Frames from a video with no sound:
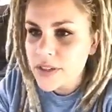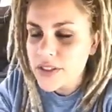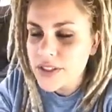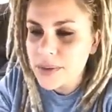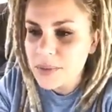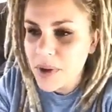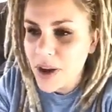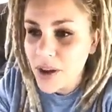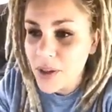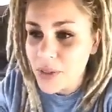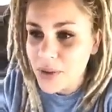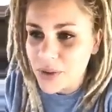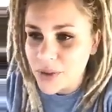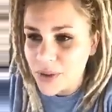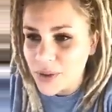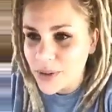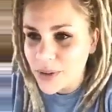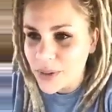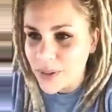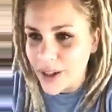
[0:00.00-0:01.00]
some
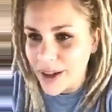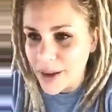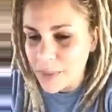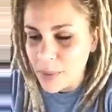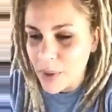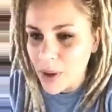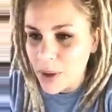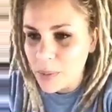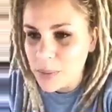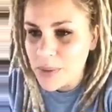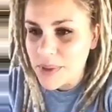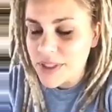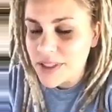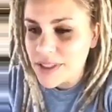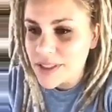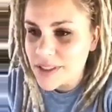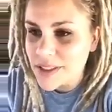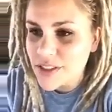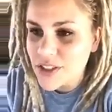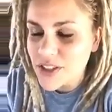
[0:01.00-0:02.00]
other light
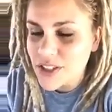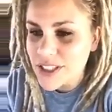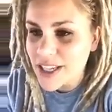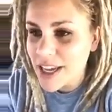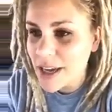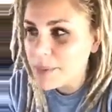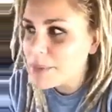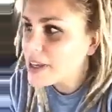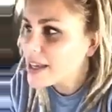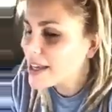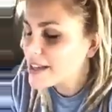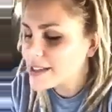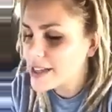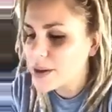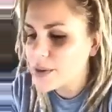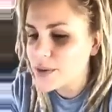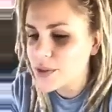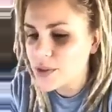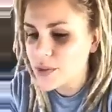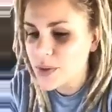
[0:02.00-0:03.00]
bulbs just hit me as
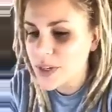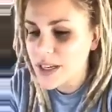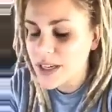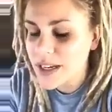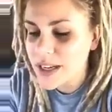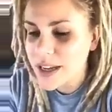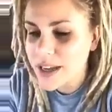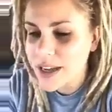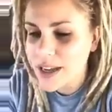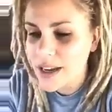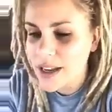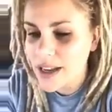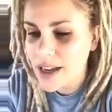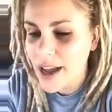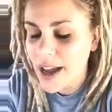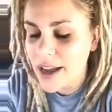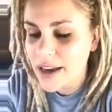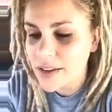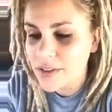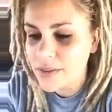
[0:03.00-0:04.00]
I was reading it, and it
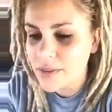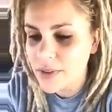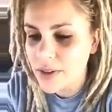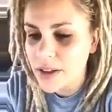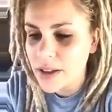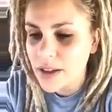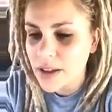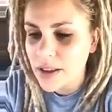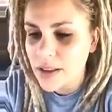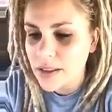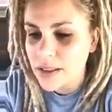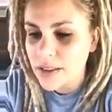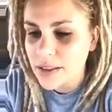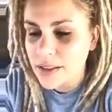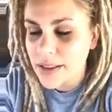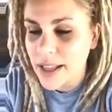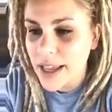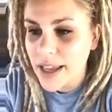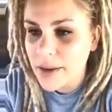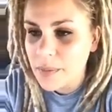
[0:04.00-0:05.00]
kind of
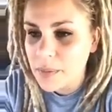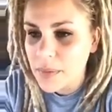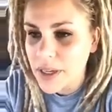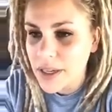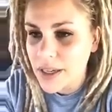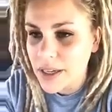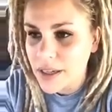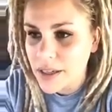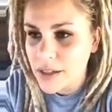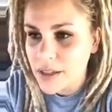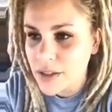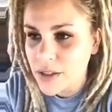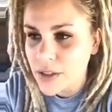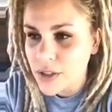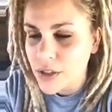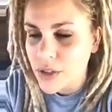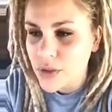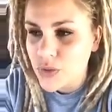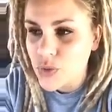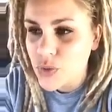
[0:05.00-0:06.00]
led me
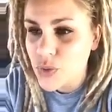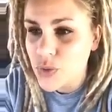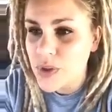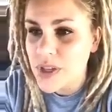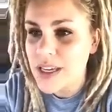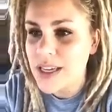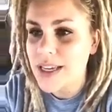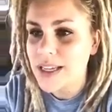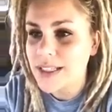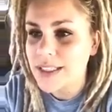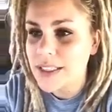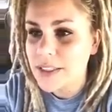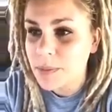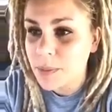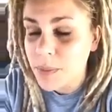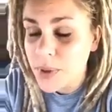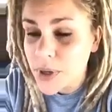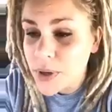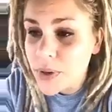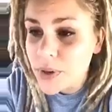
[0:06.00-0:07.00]
to the
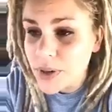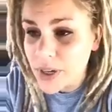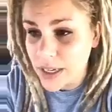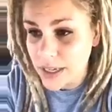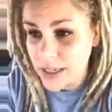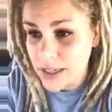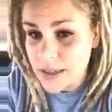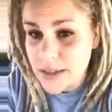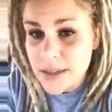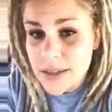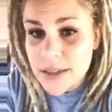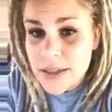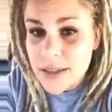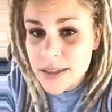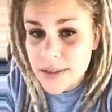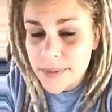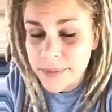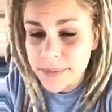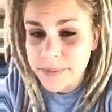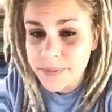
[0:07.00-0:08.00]

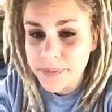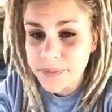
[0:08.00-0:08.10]
experience